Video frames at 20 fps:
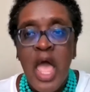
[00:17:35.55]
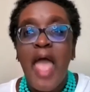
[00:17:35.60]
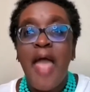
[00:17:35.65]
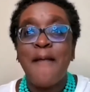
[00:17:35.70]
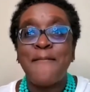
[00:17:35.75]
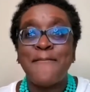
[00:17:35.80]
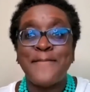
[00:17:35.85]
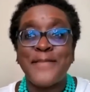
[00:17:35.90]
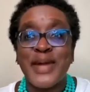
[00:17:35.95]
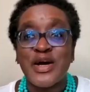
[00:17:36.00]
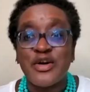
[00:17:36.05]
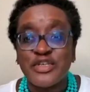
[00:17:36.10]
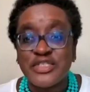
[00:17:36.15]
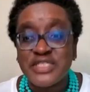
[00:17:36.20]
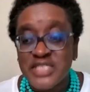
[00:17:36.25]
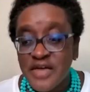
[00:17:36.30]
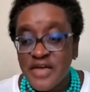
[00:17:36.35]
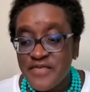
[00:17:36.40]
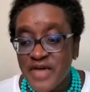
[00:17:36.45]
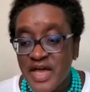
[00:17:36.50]
and
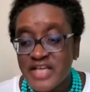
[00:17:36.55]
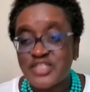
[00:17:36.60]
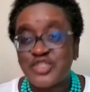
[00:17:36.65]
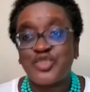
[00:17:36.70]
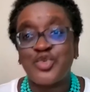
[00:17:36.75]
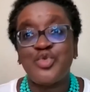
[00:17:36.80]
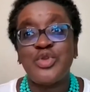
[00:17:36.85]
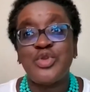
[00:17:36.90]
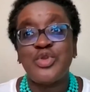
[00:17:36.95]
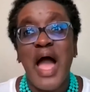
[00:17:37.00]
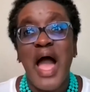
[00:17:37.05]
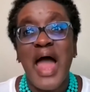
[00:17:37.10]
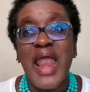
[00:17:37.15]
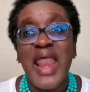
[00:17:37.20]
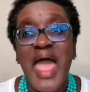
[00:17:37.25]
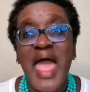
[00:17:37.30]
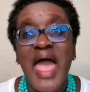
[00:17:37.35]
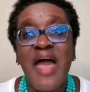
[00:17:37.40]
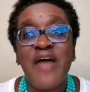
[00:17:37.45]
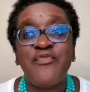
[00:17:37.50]
most of us do
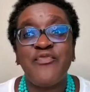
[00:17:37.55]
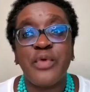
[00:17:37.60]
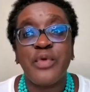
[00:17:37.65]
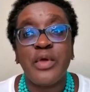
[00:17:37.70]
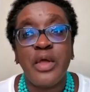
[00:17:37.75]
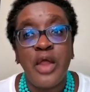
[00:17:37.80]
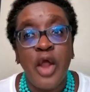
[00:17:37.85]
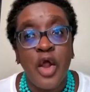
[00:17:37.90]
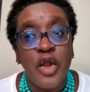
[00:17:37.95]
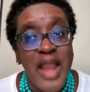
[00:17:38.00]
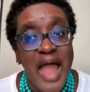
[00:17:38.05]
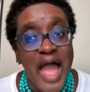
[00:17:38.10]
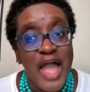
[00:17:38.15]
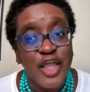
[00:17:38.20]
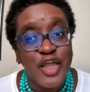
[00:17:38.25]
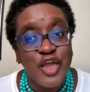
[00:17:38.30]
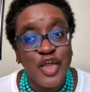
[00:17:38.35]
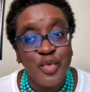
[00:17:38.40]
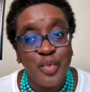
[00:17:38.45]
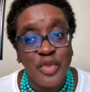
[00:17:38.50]
not have are
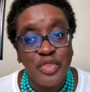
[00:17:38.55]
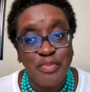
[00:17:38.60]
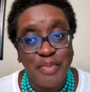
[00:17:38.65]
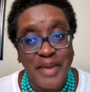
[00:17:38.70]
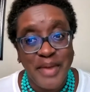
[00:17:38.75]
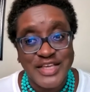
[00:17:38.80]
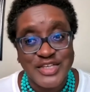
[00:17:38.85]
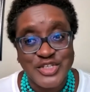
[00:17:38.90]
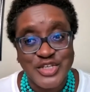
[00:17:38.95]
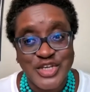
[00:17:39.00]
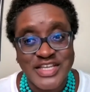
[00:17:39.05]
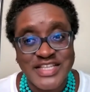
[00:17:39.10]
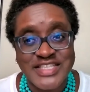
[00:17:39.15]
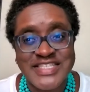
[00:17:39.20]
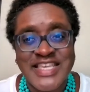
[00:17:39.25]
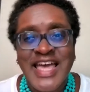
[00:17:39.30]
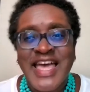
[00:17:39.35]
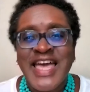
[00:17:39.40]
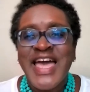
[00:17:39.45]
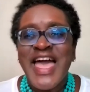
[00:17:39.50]
not good with
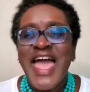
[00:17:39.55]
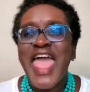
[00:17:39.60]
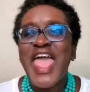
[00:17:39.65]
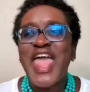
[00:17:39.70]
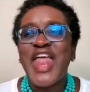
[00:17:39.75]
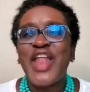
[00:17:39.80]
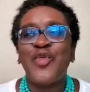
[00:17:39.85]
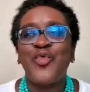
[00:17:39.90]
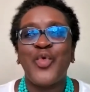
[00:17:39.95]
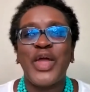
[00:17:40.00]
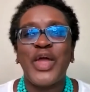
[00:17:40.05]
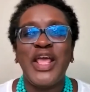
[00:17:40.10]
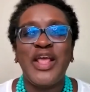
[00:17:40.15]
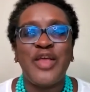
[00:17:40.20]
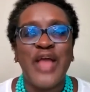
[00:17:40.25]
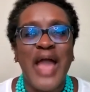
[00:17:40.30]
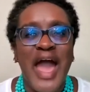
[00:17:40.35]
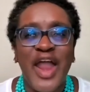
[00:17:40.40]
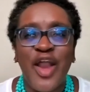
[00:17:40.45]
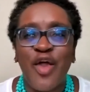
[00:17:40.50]
patience and
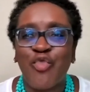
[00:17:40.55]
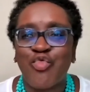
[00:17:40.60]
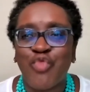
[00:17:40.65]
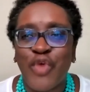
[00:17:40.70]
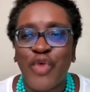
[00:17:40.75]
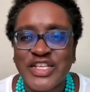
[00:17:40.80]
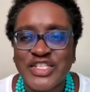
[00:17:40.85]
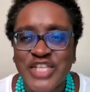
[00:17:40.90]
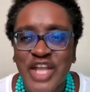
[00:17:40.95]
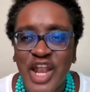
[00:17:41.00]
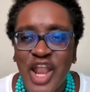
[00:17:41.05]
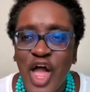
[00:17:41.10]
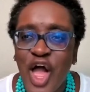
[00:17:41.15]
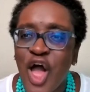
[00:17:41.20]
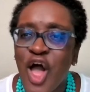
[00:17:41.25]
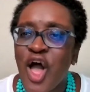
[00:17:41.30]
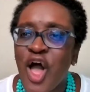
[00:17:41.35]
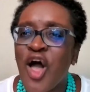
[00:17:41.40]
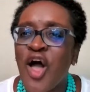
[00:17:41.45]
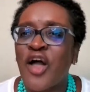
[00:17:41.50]
we kind of rush
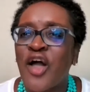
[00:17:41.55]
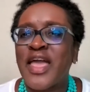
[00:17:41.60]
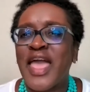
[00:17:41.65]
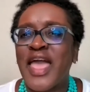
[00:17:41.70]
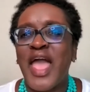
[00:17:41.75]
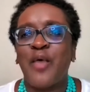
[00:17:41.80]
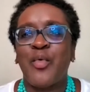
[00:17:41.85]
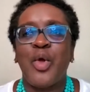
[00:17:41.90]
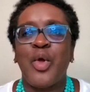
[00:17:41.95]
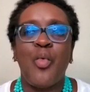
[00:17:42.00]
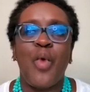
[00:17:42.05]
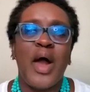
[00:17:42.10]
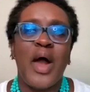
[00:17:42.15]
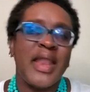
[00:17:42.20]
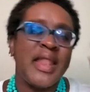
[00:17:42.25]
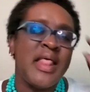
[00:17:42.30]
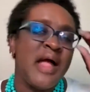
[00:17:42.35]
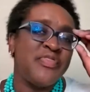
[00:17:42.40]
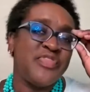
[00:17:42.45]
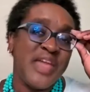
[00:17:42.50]
along and we
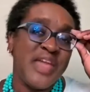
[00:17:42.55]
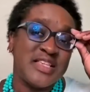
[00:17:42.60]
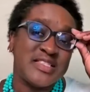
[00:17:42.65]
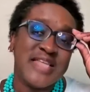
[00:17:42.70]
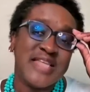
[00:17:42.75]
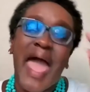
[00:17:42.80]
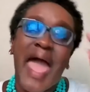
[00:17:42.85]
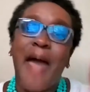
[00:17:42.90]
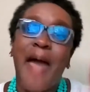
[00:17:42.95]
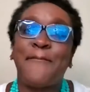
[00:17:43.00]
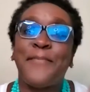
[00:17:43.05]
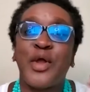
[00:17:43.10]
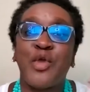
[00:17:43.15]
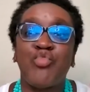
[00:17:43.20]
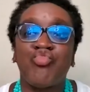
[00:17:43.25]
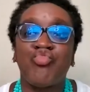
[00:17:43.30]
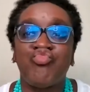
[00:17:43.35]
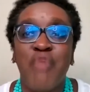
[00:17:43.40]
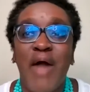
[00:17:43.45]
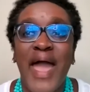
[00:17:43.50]
want things to
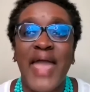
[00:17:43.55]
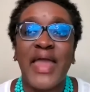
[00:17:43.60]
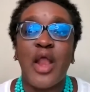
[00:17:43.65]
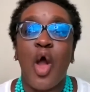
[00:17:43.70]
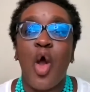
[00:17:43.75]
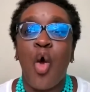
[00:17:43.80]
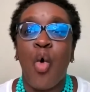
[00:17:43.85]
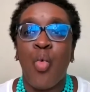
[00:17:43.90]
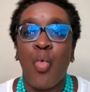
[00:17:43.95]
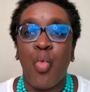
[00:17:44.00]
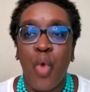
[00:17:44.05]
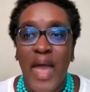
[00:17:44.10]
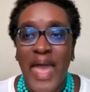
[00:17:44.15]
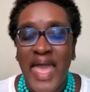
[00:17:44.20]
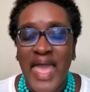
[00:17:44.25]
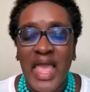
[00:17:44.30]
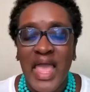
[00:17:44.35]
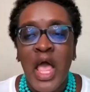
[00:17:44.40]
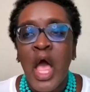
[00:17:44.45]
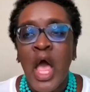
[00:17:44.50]
happen right
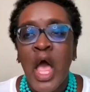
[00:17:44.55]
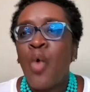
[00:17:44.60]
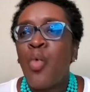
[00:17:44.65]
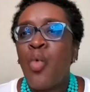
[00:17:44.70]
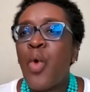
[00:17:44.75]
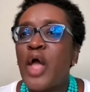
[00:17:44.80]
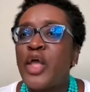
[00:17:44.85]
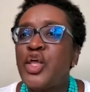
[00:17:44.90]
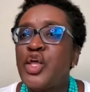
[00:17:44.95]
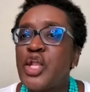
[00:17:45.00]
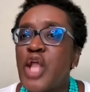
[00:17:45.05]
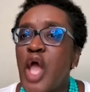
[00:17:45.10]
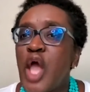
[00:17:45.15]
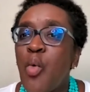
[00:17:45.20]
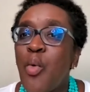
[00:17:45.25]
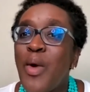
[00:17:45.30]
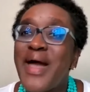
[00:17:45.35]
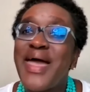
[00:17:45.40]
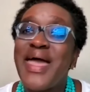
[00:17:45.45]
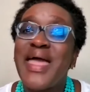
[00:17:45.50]
away well you
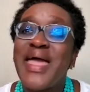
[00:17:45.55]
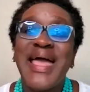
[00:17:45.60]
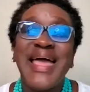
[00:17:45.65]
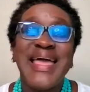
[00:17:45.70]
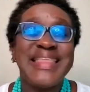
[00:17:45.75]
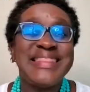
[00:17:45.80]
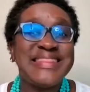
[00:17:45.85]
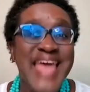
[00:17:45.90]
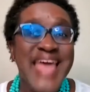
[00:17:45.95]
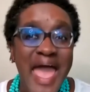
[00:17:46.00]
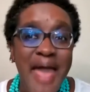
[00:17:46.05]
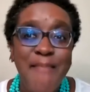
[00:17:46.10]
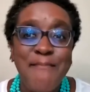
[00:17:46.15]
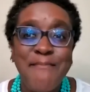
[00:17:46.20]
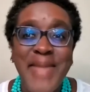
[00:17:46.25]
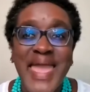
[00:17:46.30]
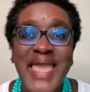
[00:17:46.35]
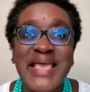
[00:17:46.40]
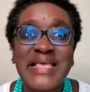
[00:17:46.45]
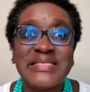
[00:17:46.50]
know what that
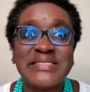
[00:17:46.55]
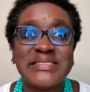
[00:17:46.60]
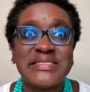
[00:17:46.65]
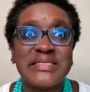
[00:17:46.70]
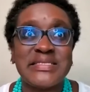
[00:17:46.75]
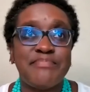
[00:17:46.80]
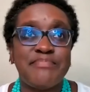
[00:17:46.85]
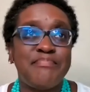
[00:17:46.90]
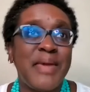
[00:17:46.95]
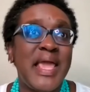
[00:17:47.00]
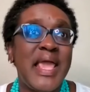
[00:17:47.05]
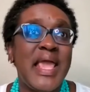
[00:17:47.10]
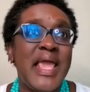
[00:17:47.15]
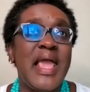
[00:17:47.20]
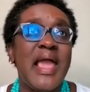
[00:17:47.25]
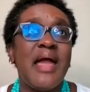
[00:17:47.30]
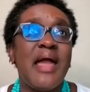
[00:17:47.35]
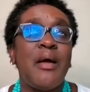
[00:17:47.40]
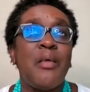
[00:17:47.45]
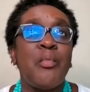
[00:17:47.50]
may
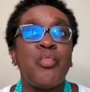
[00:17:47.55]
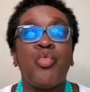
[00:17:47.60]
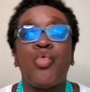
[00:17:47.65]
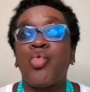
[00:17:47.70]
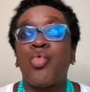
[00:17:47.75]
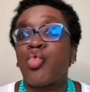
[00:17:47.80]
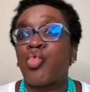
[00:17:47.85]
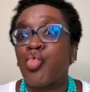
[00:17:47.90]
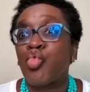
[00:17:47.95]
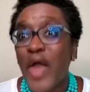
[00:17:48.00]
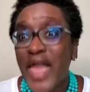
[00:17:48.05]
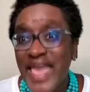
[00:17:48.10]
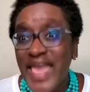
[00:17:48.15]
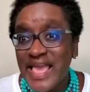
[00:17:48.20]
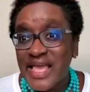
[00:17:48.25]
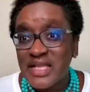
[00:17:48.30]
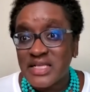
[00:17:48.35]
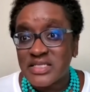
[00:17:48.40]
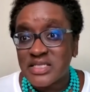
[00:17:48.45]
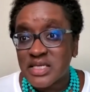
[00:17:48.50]
be
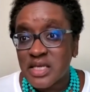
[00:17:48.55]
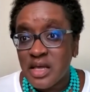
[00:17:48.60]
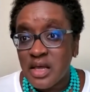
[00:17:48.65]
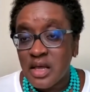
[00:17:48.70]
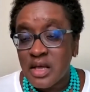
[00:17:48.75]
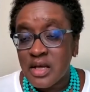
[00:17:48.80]
great